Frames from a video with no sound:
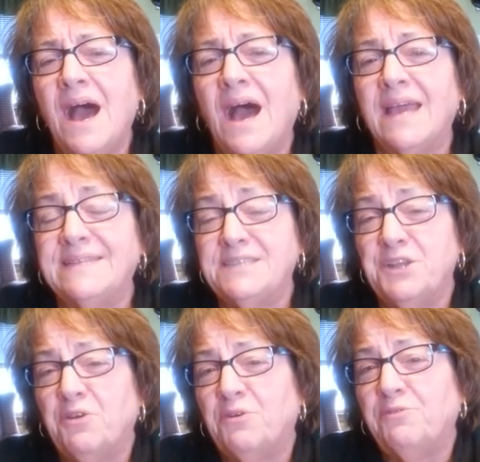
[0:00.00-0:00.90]
I didn't
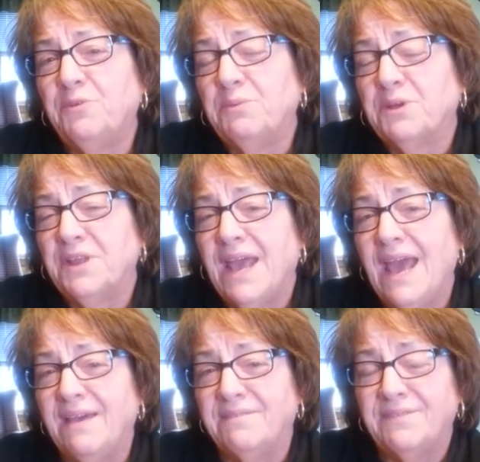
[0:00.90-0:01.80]
know if we were going
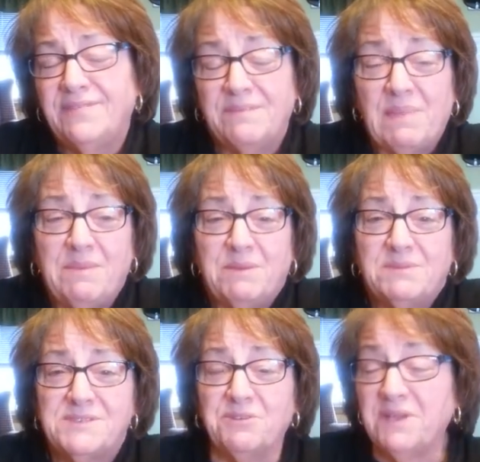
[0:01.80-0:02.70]
to if the baby
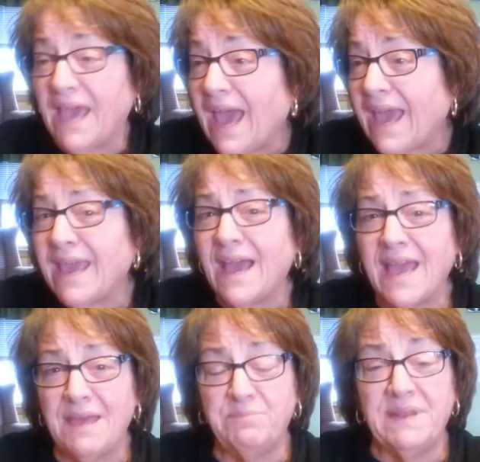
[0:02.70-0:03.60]
was okay. I
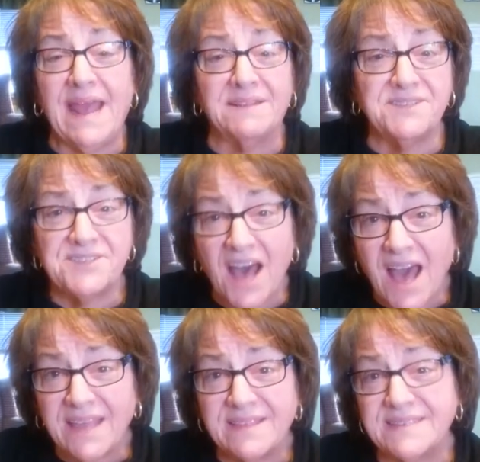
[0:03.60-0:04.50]
had been
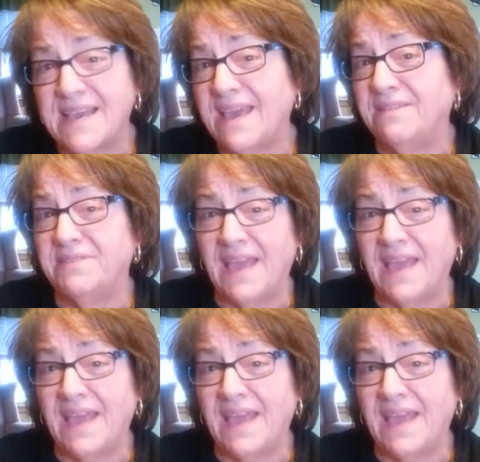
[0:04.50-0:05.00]
outside the day